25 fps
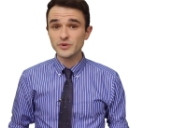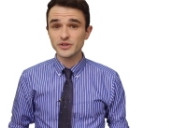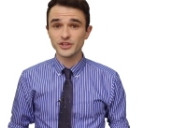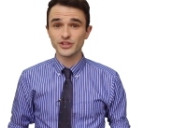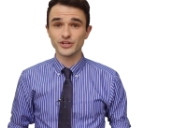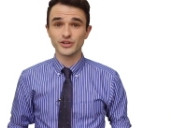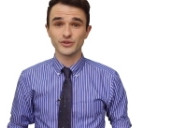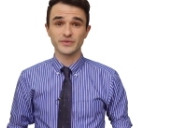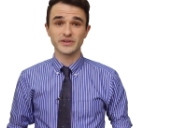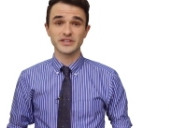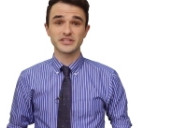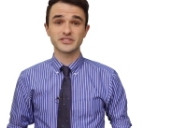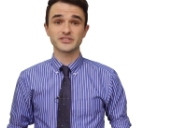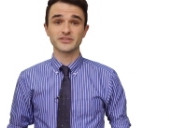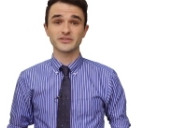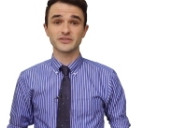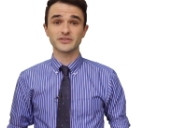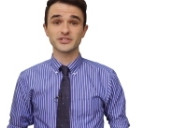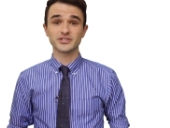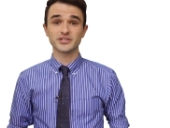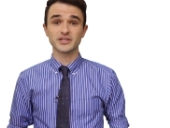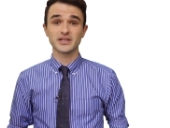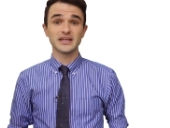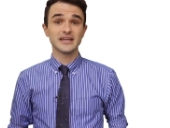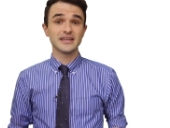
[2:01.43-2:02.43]
with your
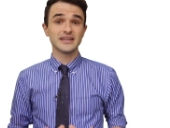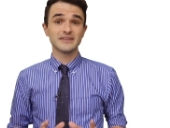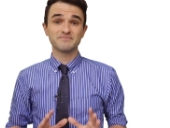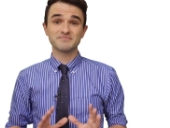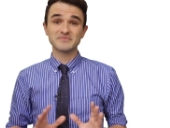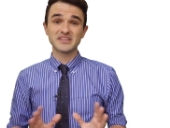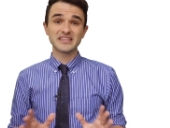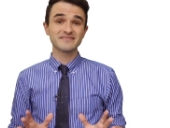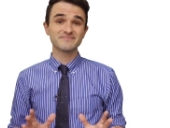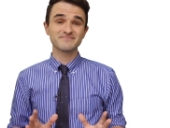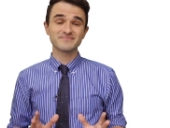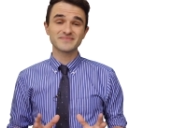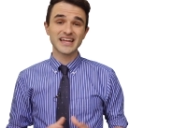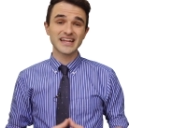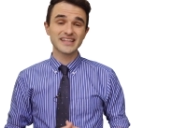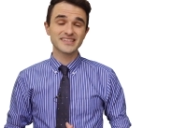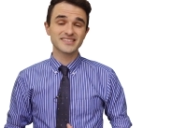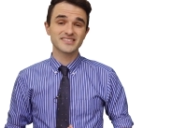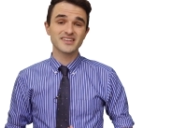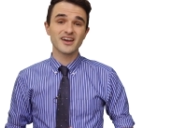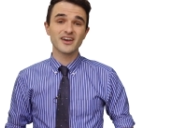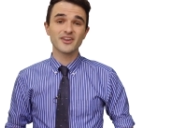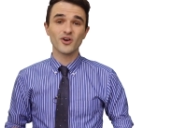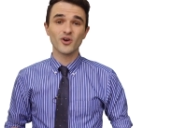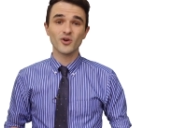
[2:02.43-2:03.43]
research, and
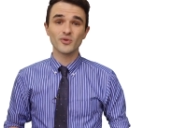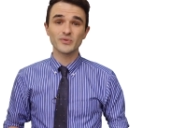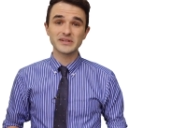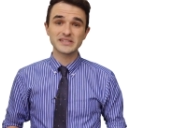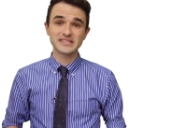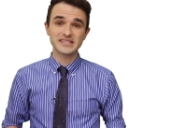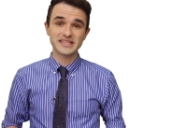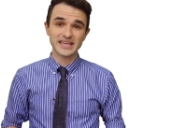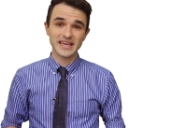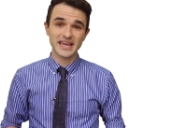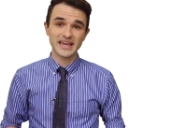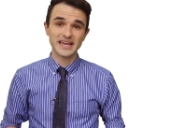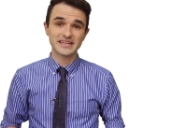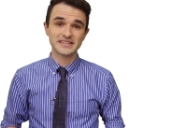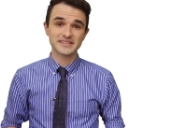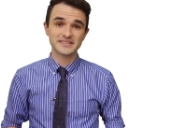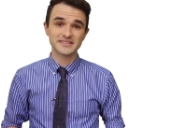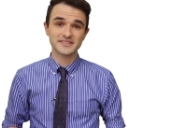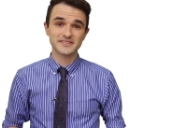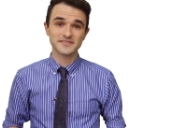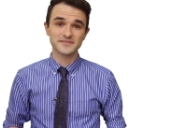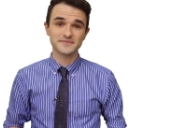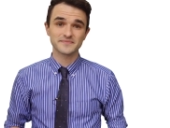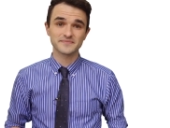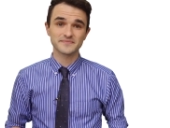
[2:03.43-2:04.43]
that's not always the
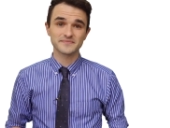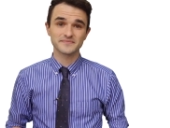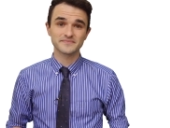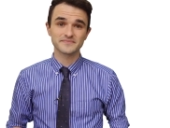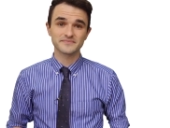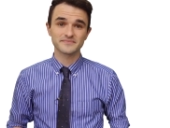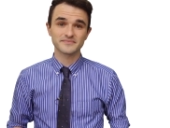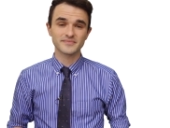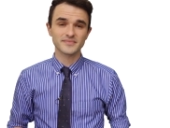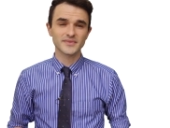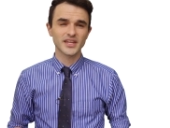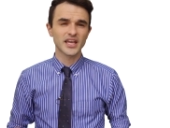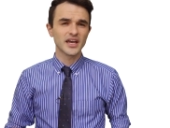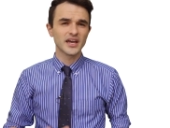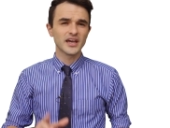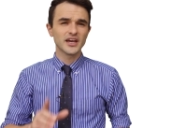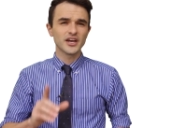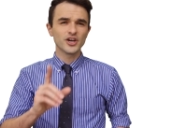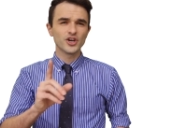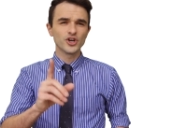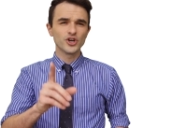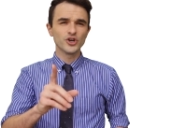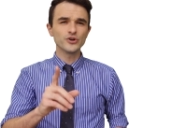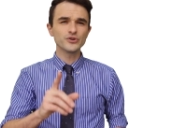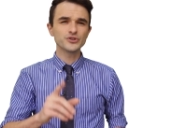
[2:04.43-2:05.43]
case.
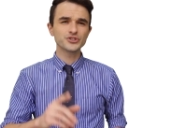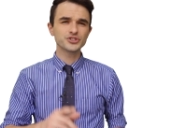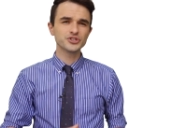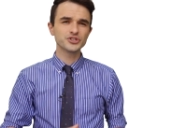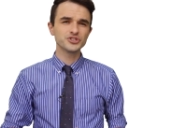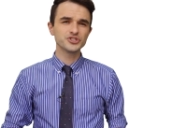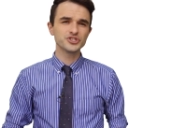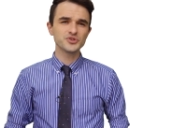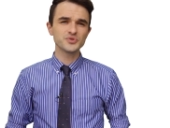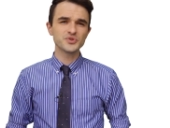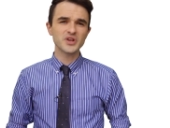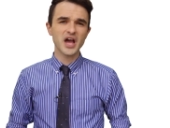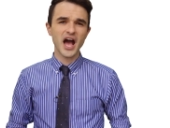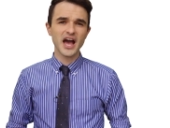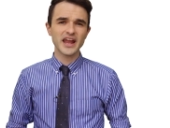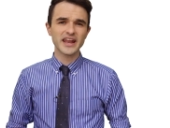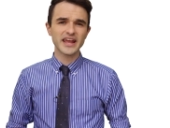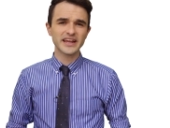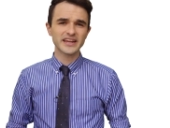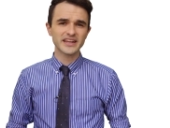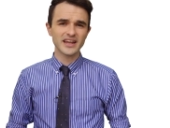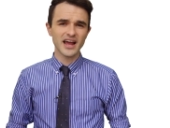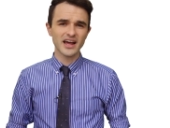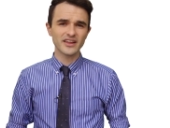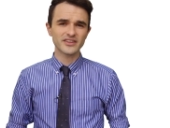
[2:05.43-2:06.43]
Who should you not
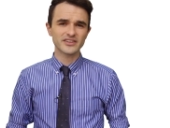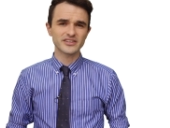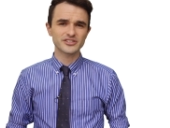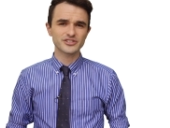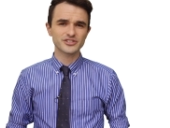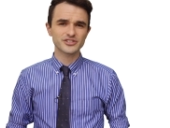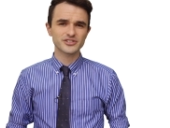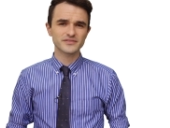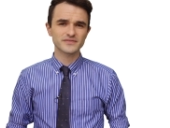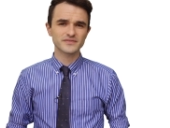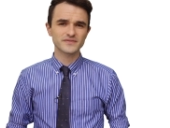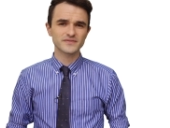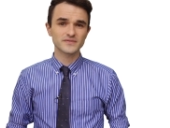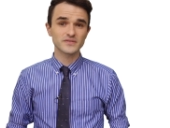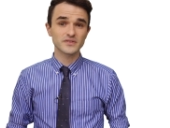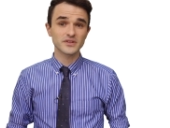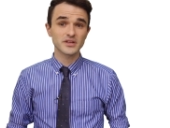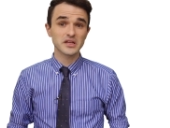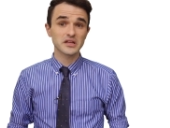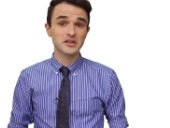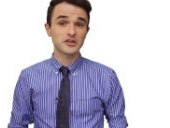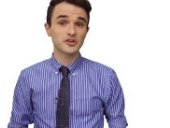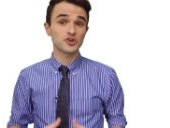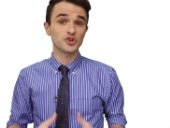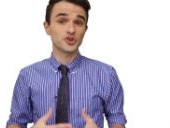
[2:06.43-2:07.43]
acknowledge?
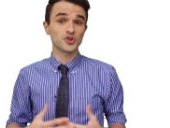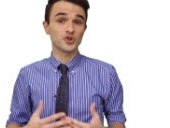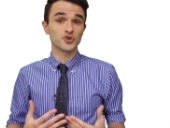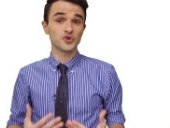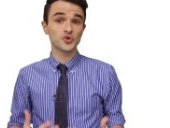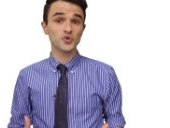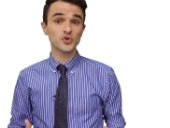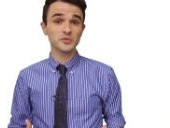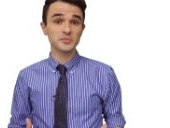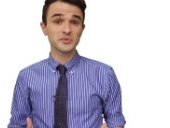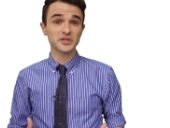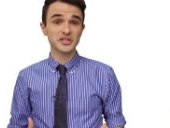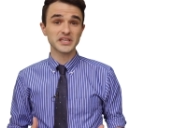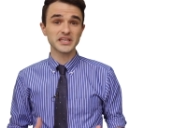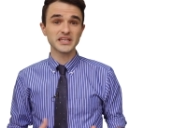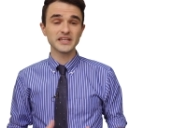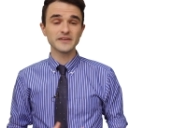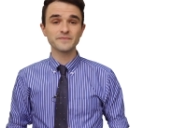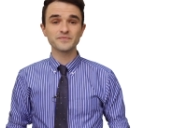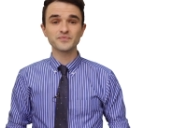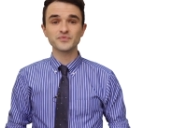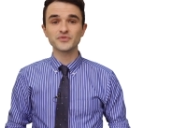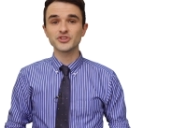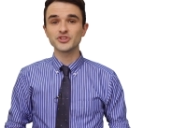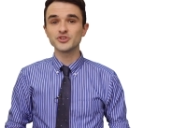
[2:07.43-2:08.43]

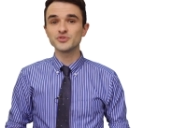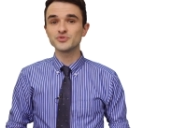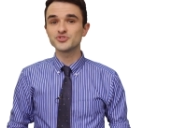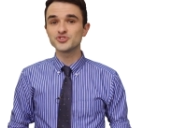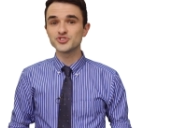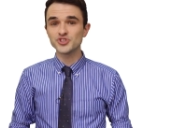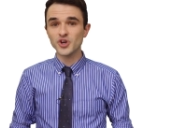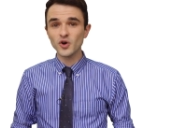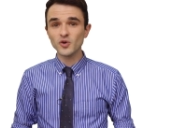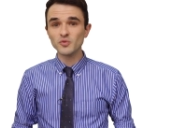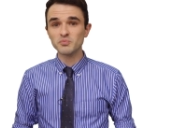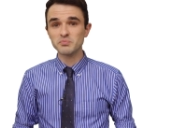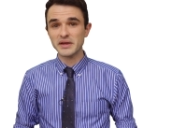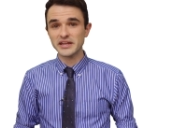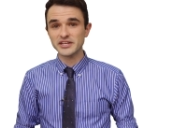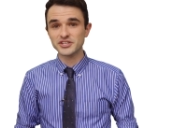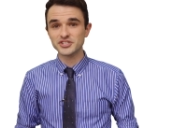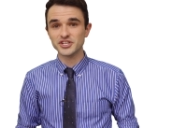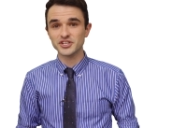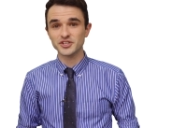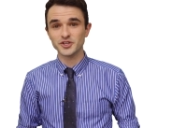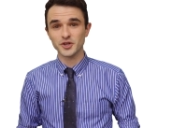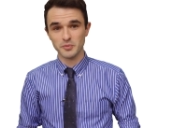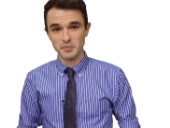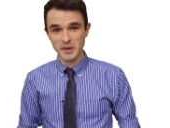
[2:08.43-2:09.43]
Normally, you don't
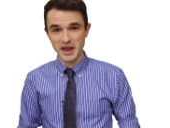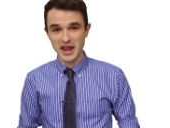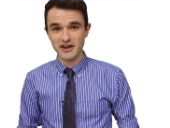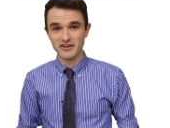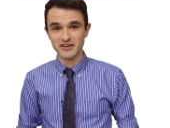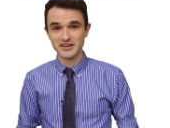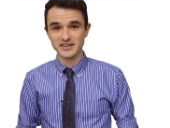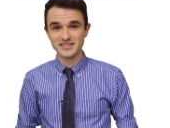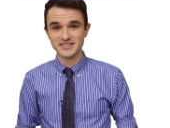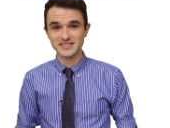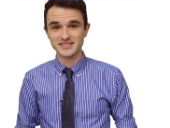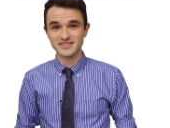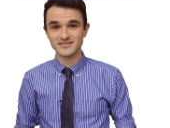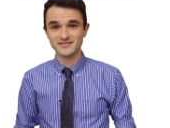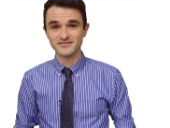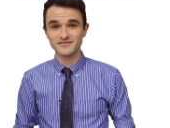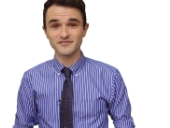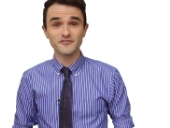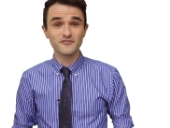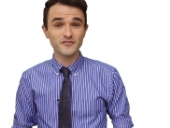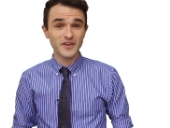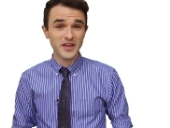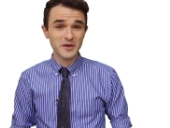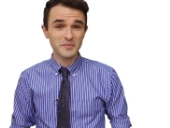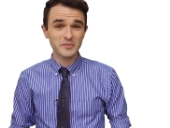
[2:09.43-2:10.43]
mention your parents,
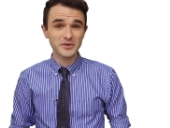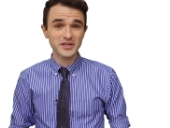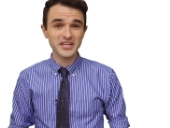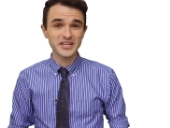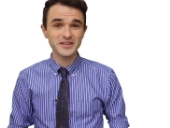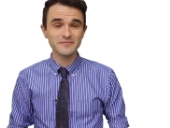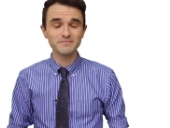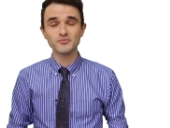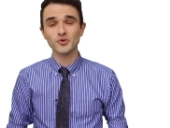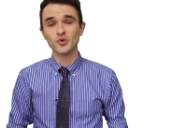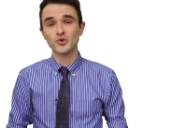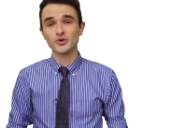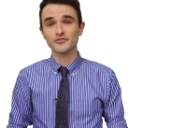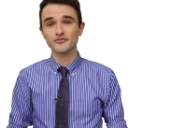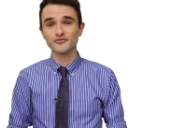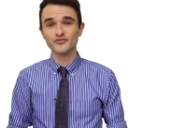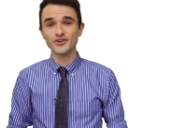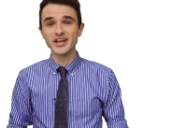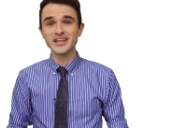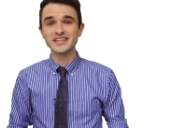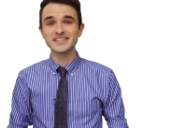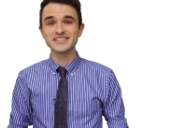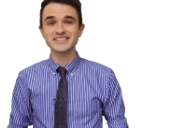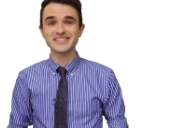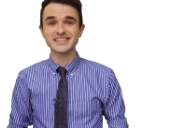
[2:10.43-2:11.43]
family, or
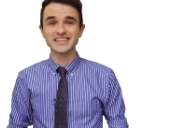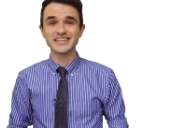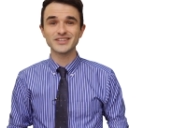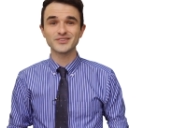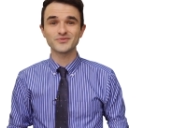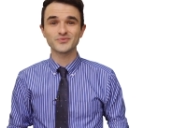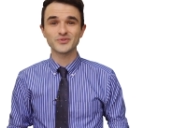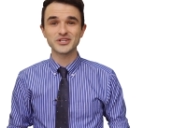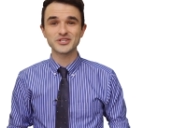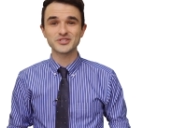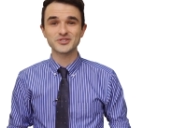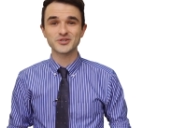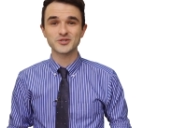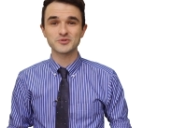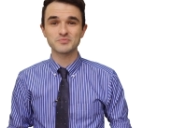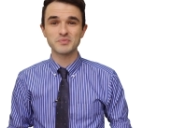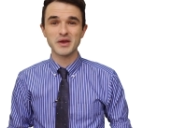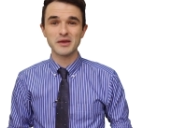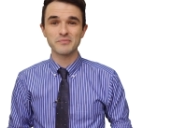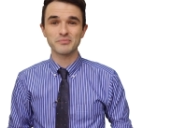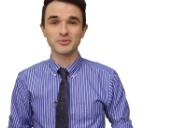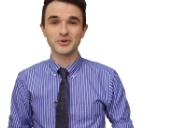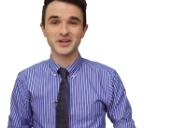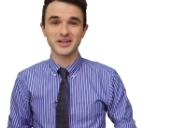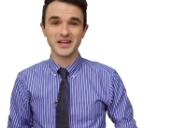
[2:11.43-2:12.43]
friends in research
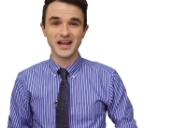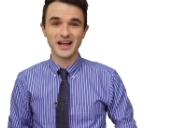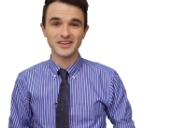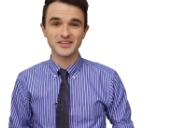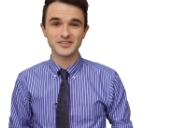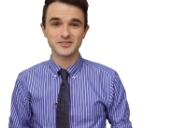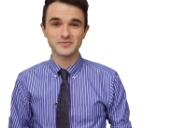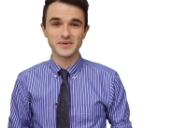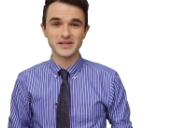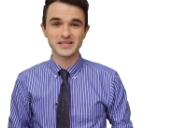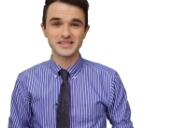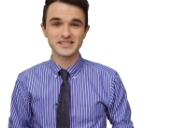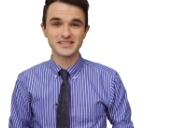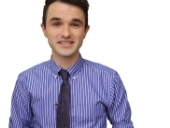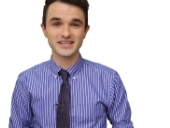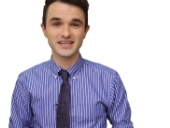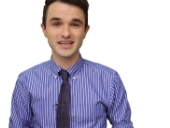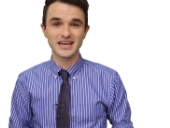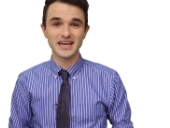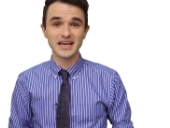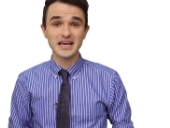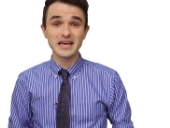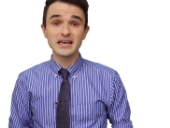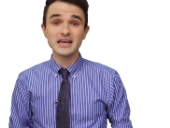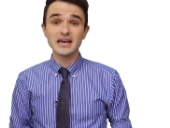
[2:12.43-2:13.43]
paper acknowledgments,
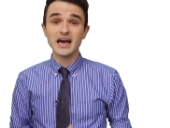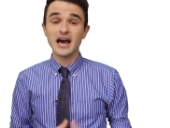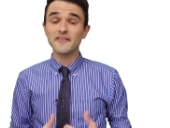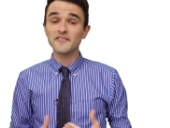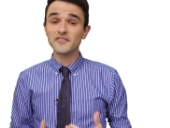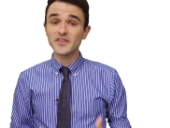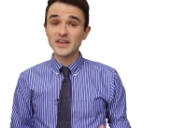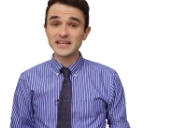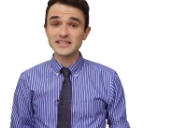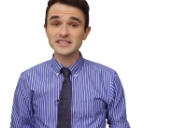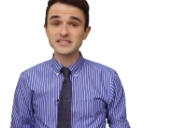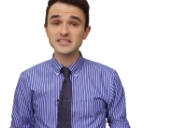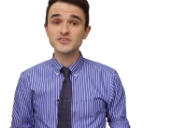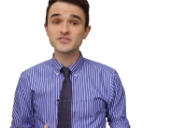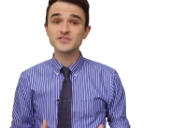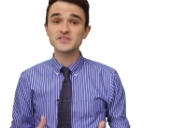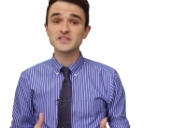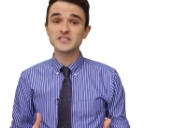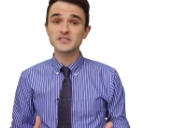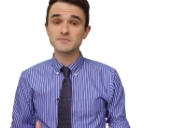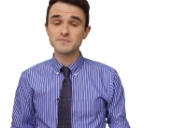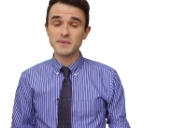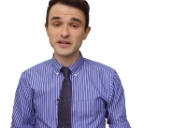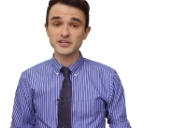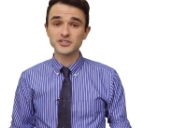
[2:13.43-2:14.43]
unless there's a
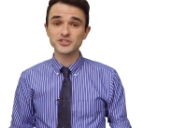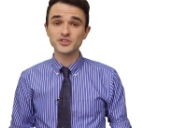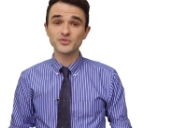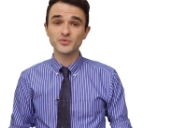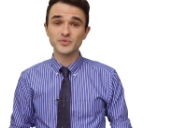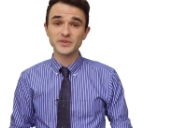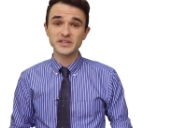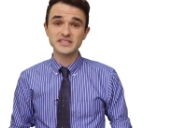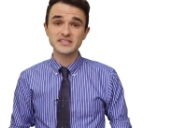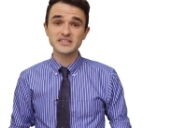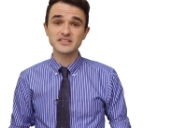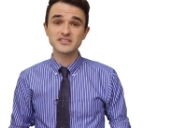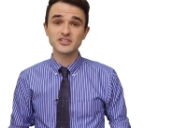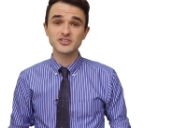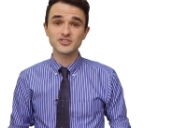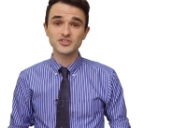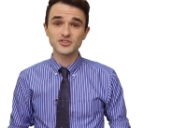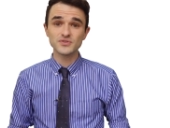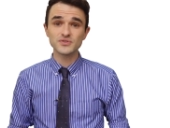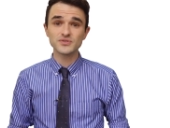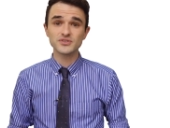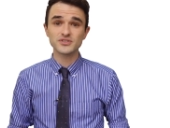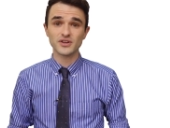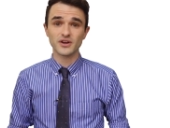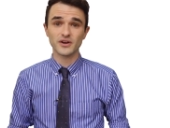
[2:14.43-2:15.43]
special reason to
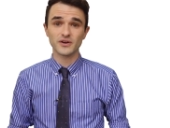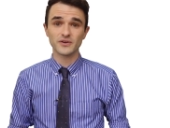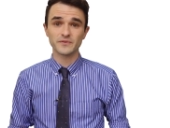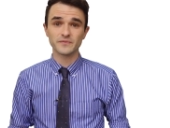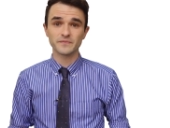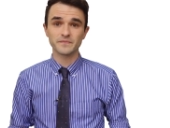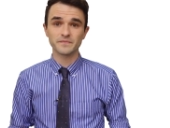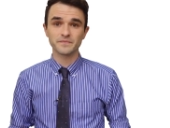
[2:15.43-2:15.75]
do so.